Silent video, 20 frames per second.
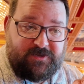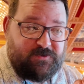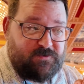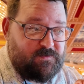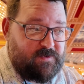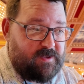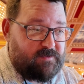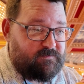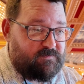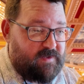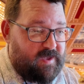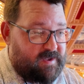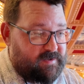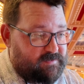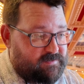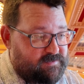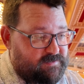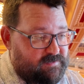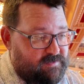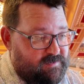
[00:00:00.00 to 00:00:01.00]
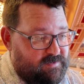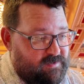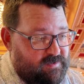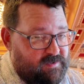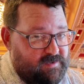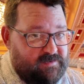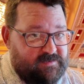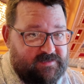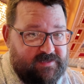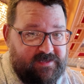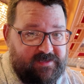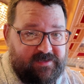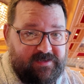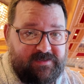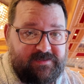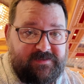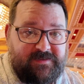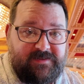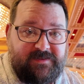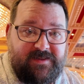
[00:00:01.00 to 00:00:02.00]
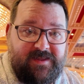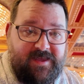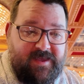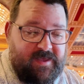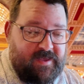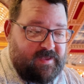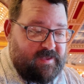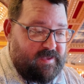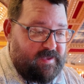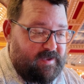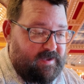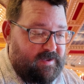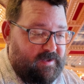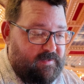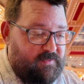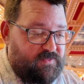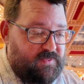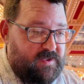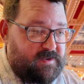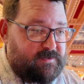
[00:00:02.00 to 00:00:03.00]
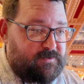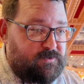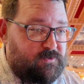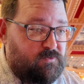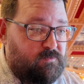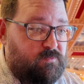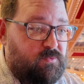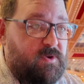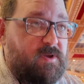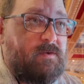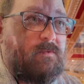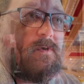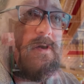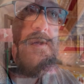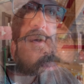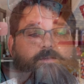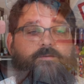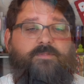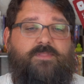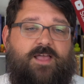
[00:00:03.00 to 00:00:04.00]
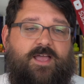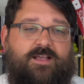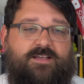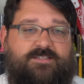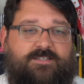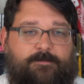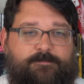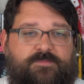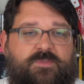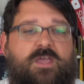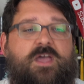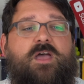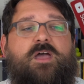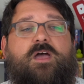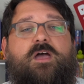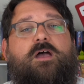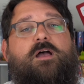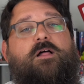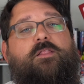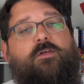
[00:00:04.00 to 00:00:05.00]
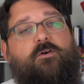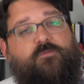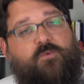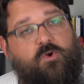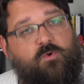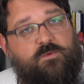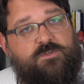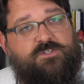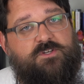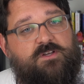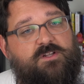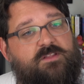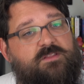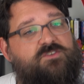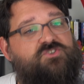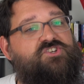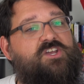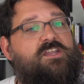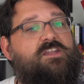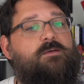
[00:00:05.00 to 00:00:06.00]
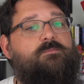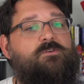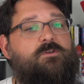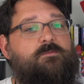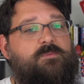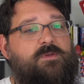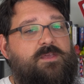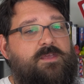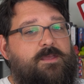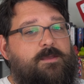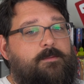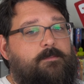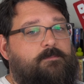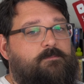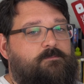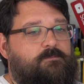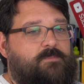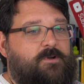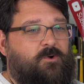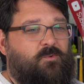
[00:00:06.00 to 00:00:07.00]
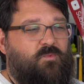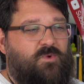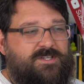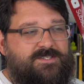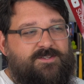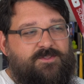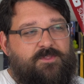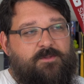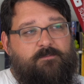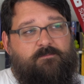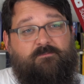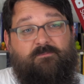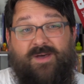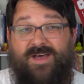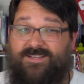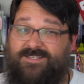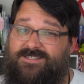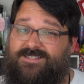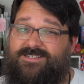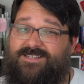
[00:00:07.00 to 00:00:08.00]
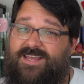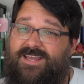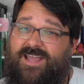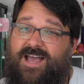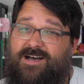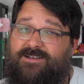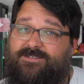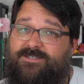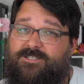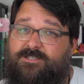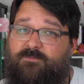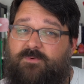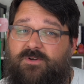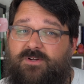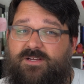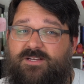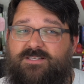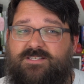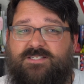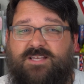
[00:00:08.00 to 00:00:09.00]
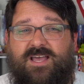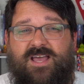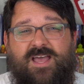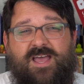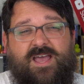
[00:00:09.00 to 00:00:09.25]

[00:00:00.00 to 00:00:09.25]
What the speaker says: tiny Krabby Patties. And they're for free. So I don't know. Like I said, the food was good at the JWB, but it wasn't the best steakhouse experience.